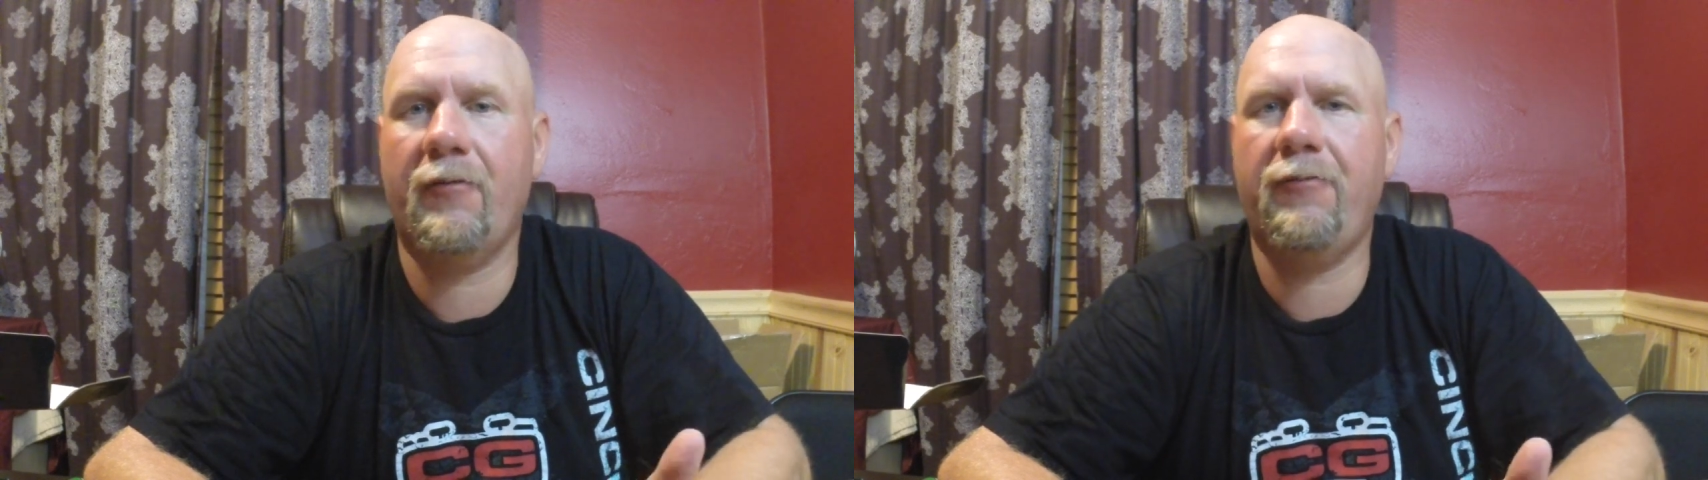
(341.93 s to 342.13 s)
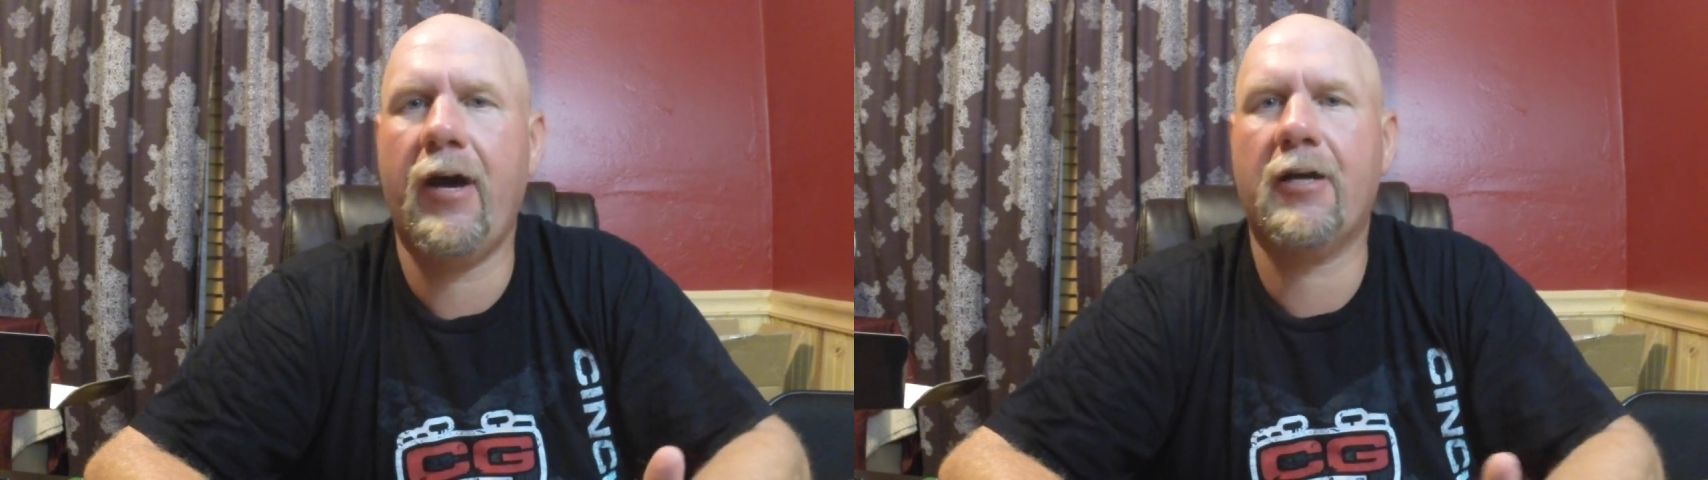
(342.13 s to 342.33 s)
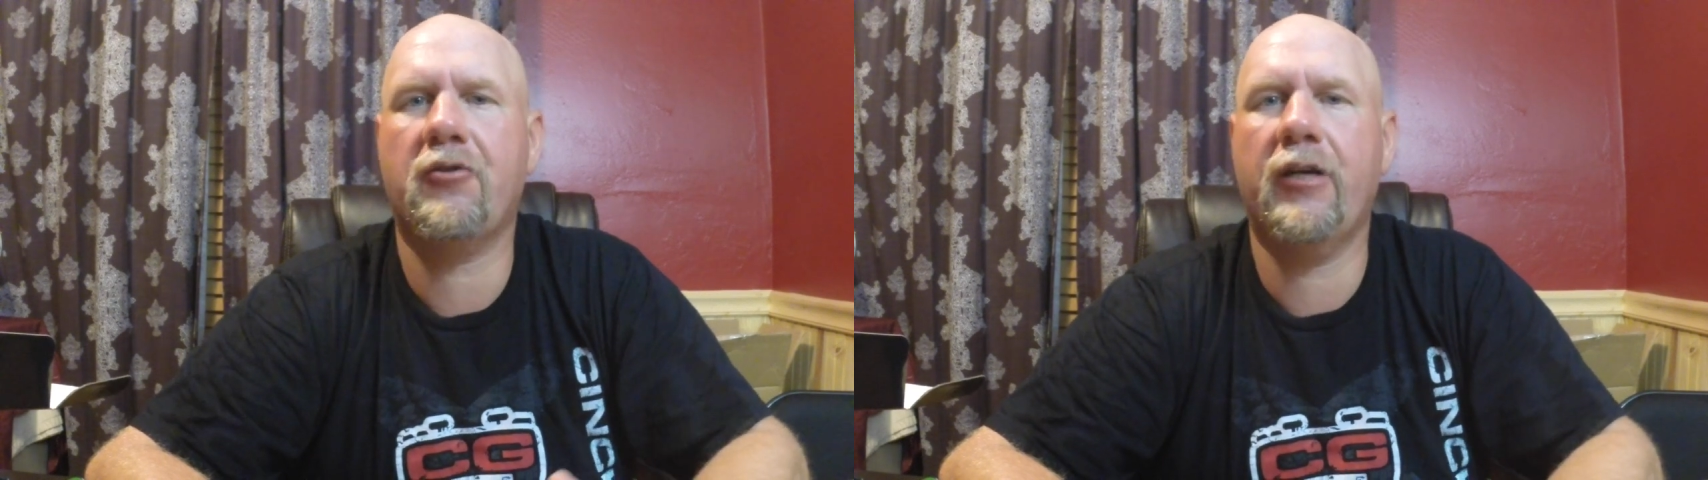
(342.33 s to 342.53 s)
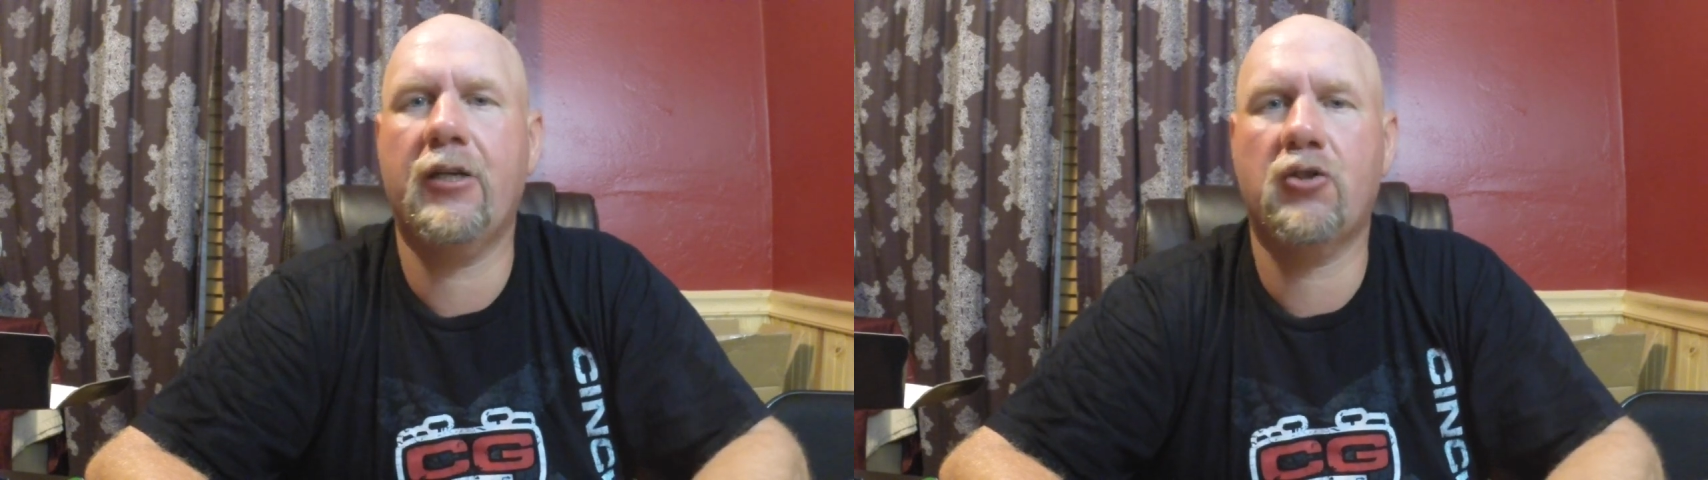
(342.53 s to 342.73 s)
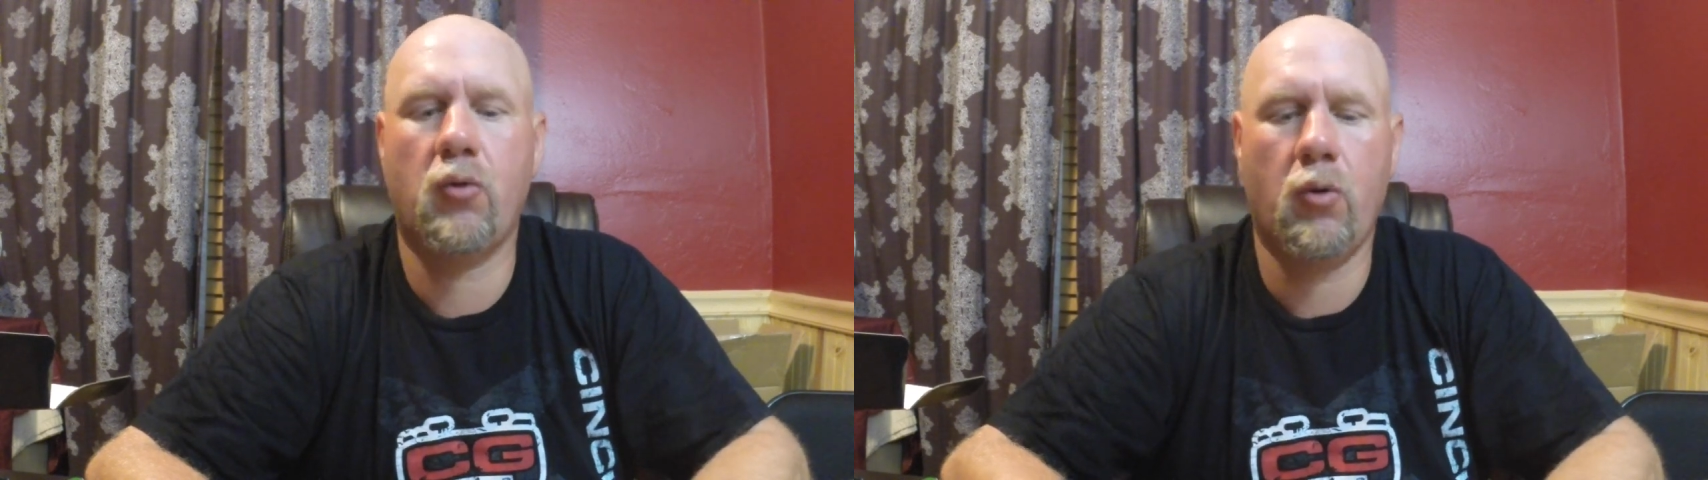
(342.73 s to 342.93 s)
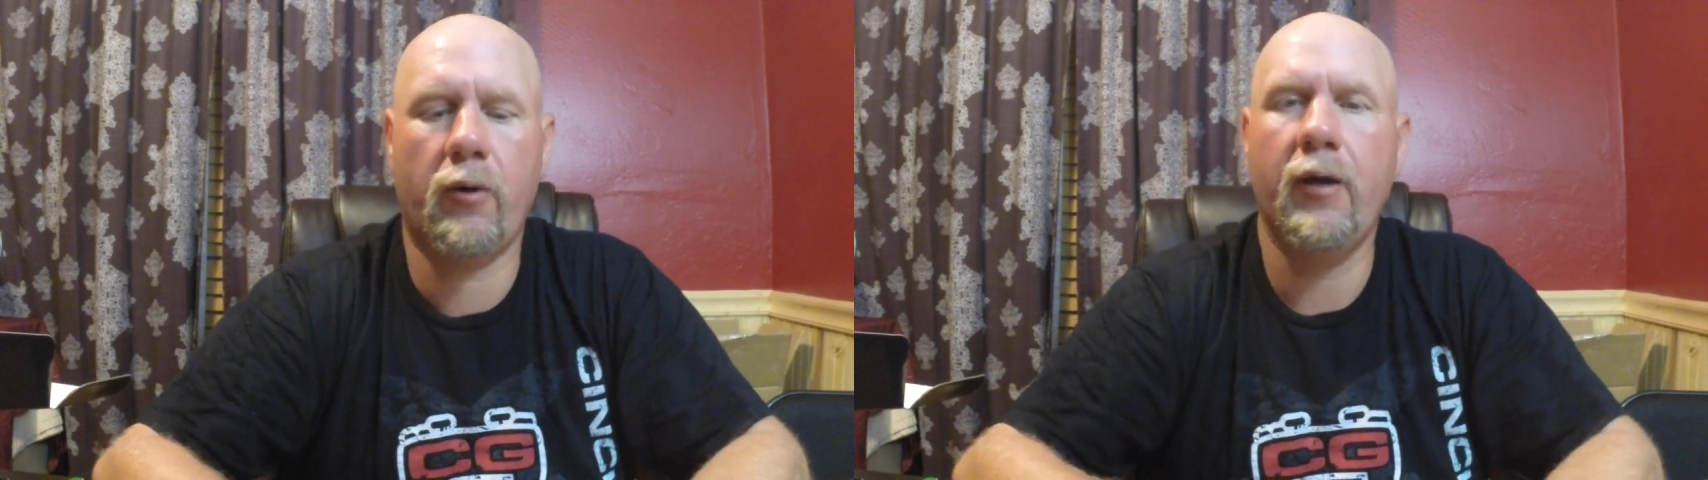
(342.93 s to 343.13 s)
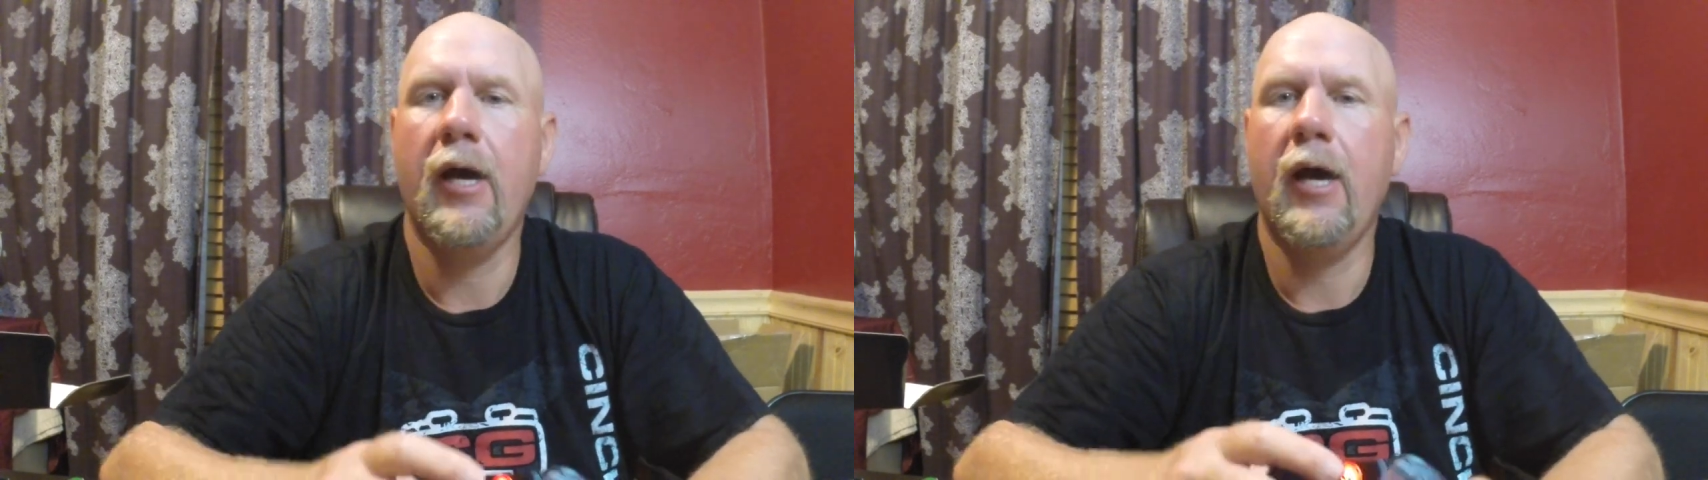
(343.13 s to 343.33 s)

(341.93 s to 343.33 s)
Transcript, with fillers: a factory controller.